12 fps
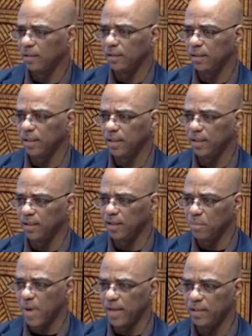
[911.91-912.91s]
it
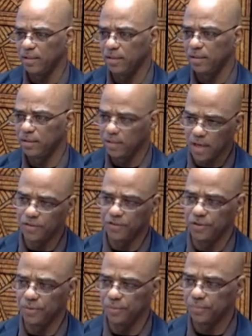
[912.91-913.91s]
may touch
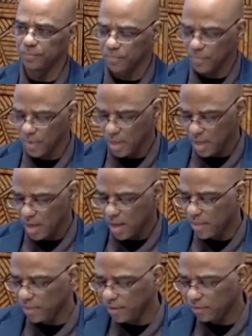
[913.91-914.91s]
you.
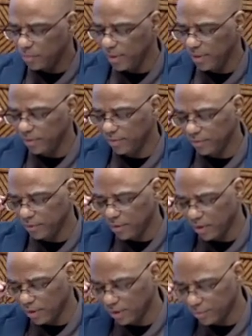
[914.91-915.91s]
And this piece is called